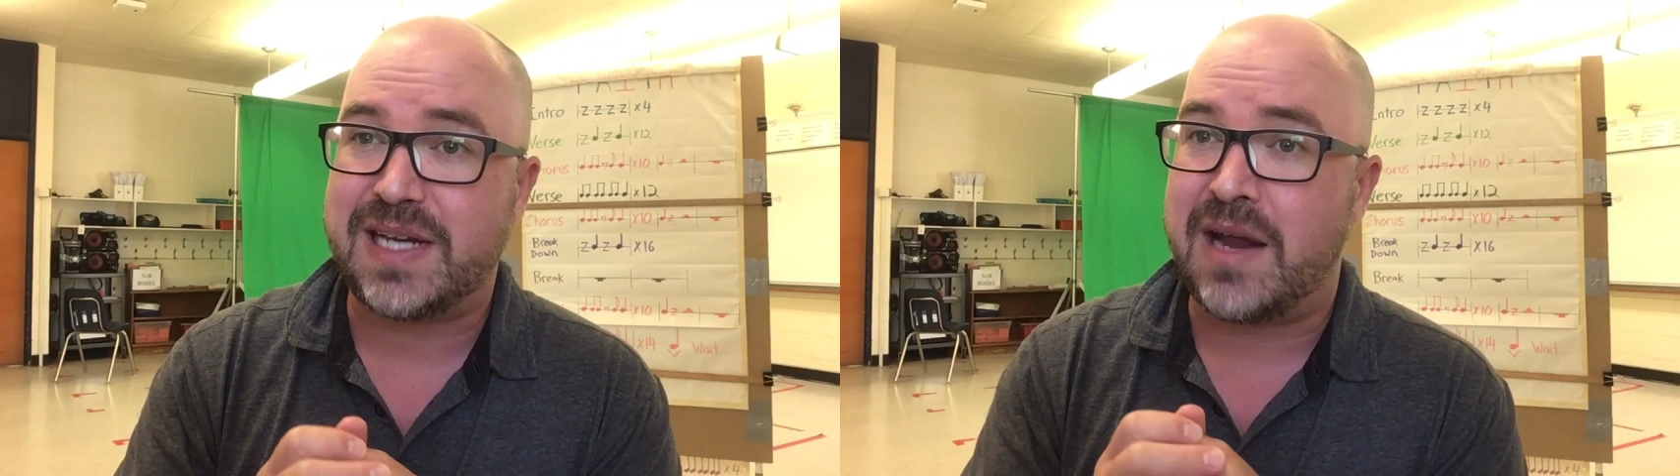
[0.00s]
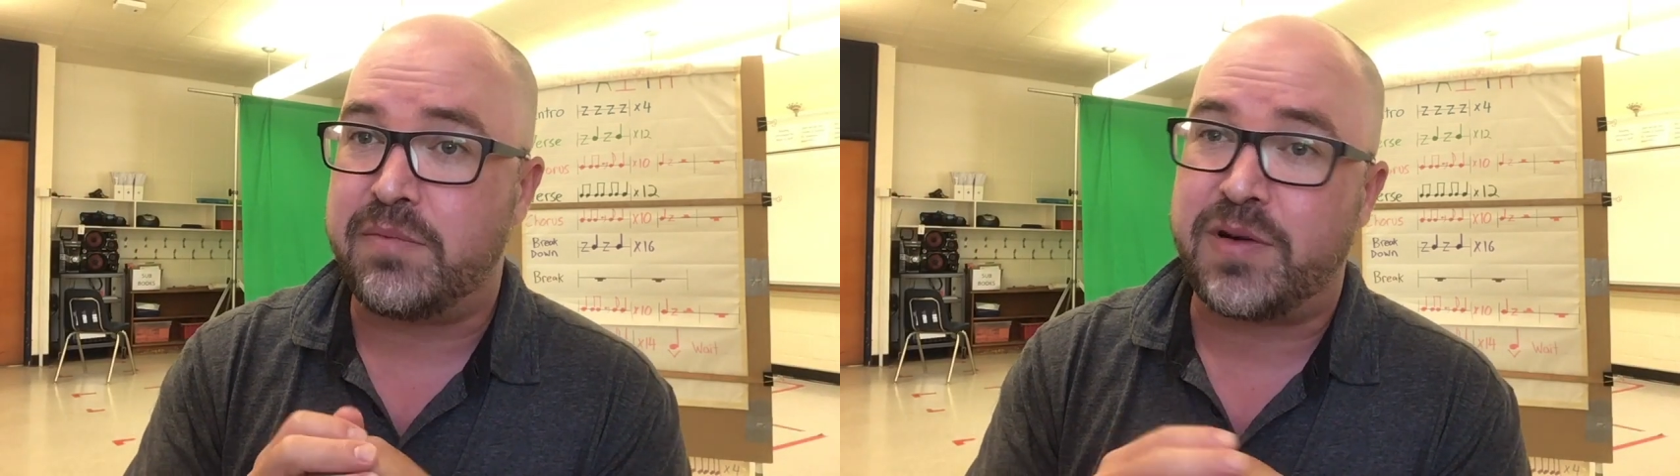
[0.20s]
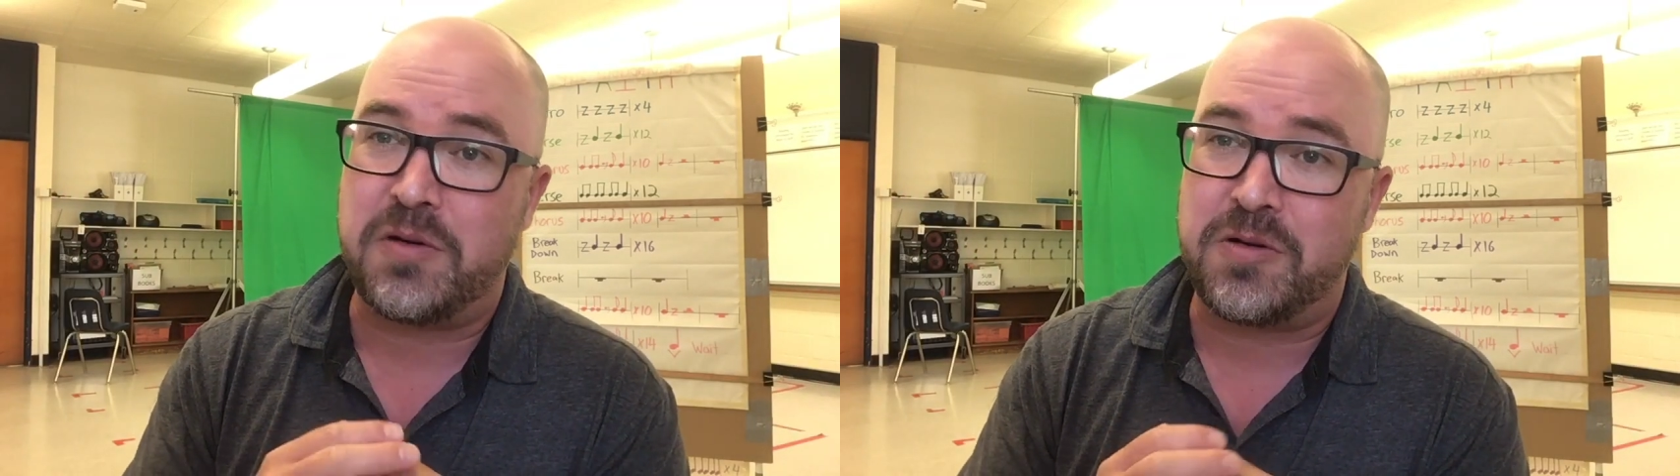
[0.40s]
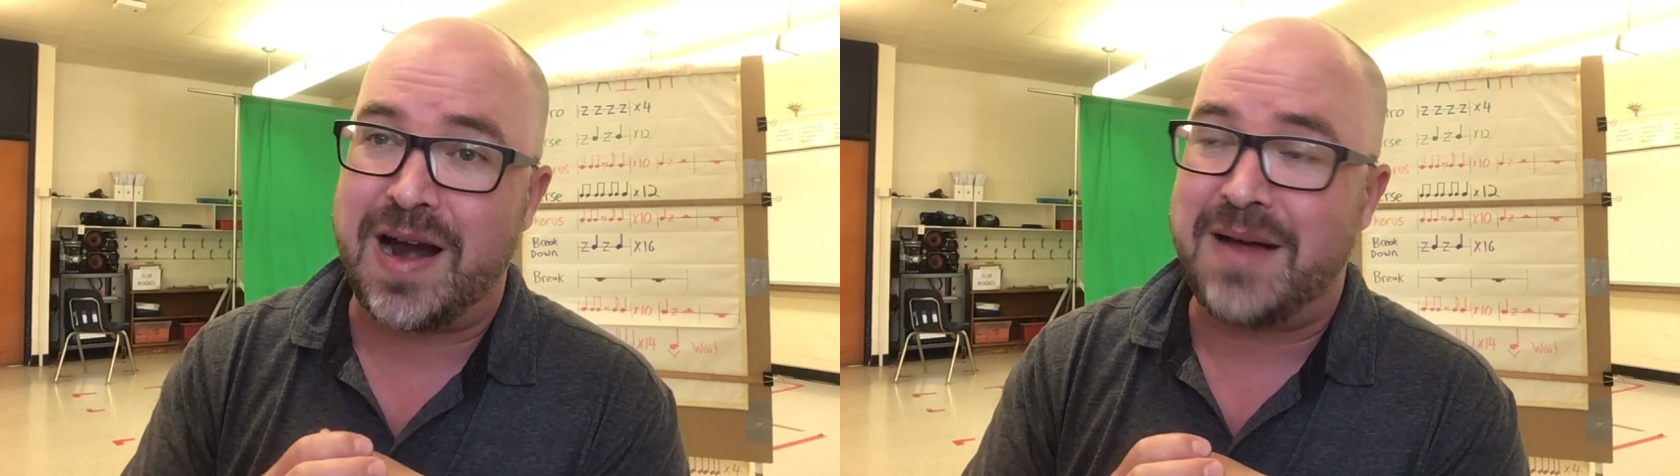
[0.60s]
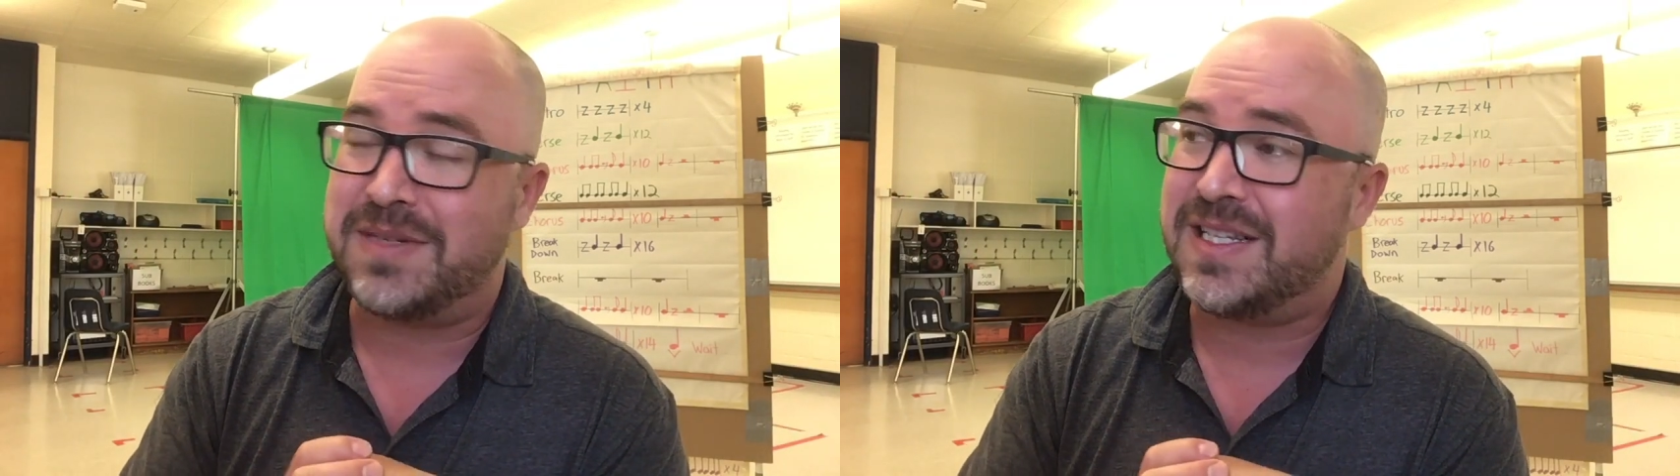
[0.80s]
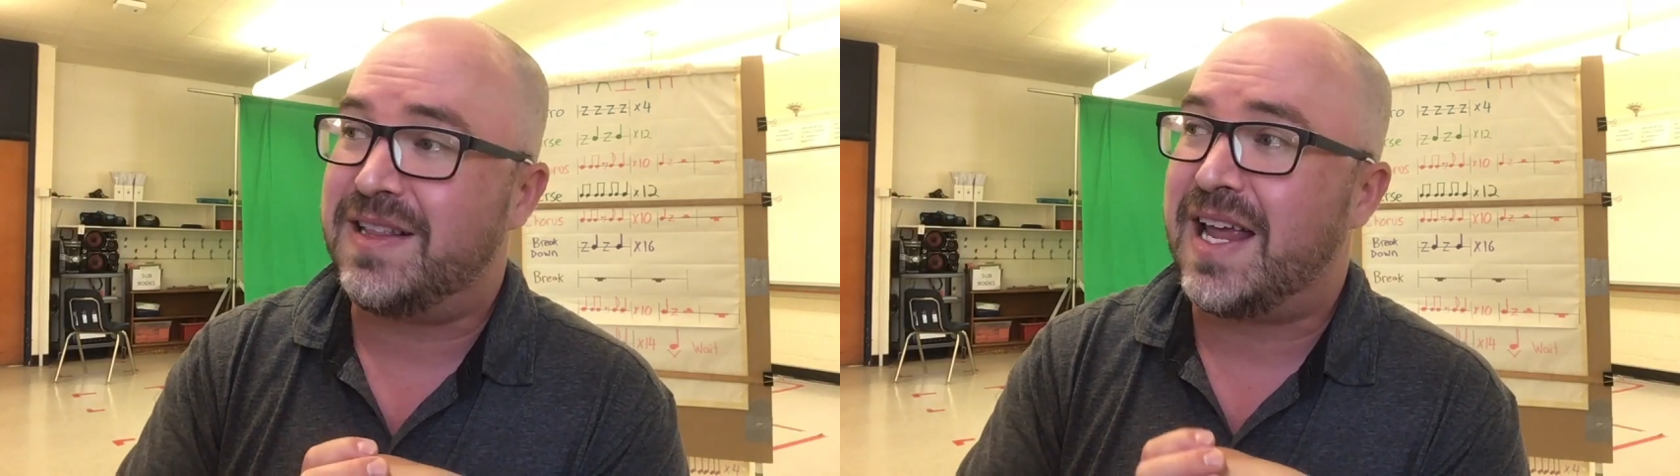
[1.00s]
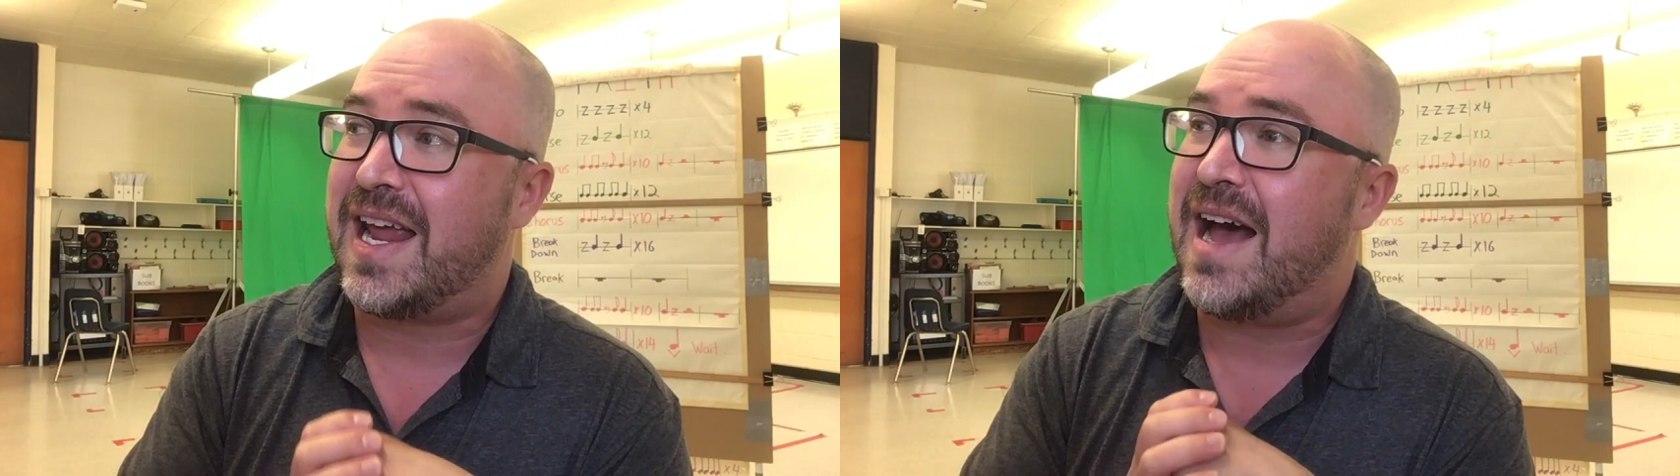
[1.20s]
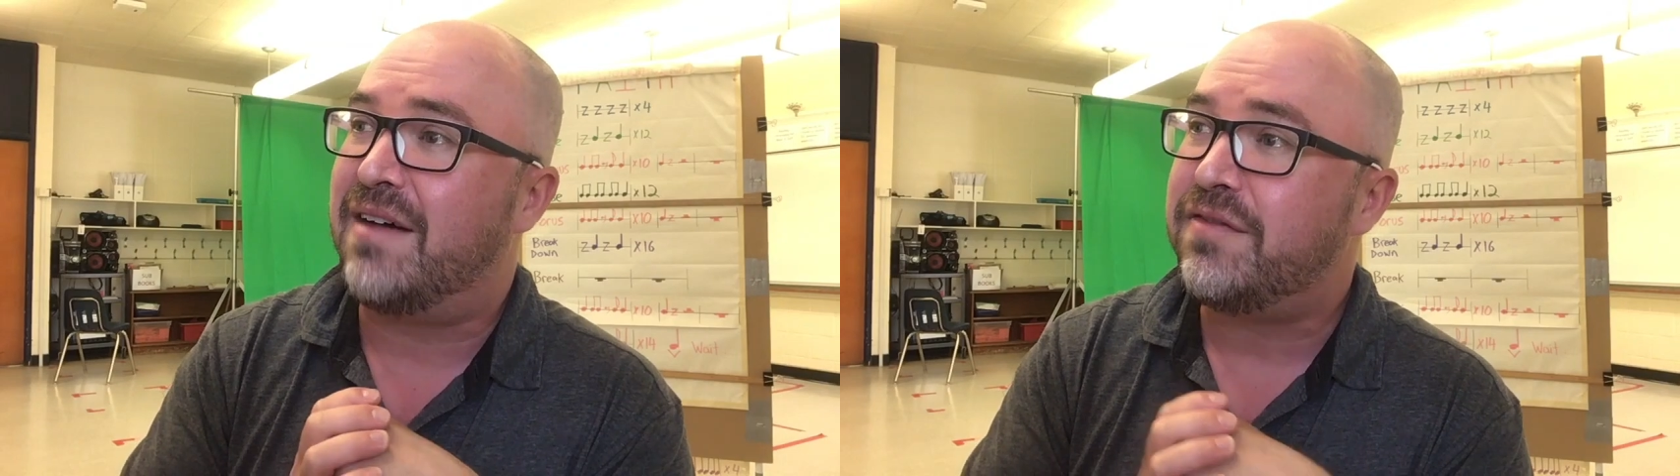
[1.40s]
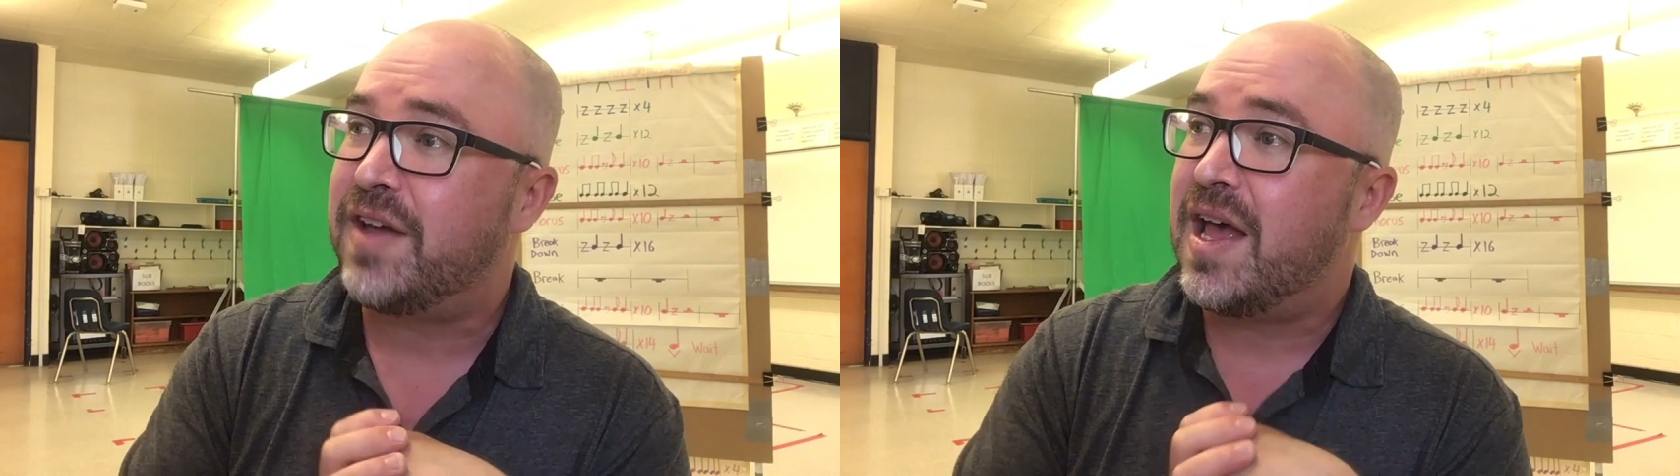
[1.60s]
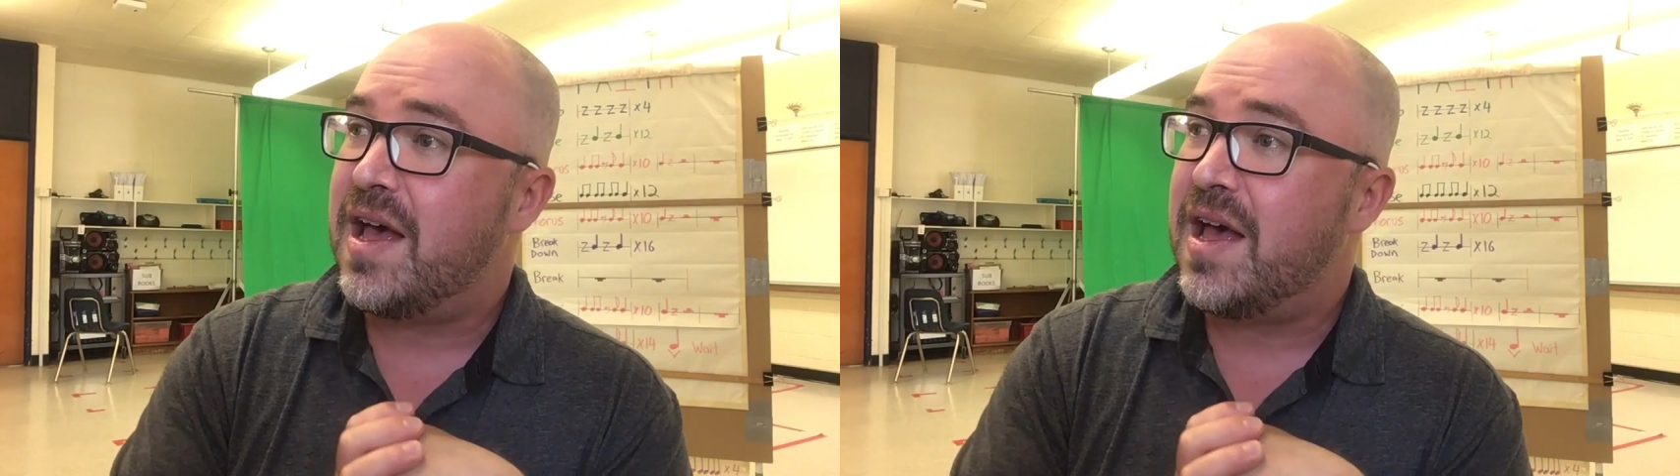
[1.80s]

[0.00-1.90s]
and programs that they have.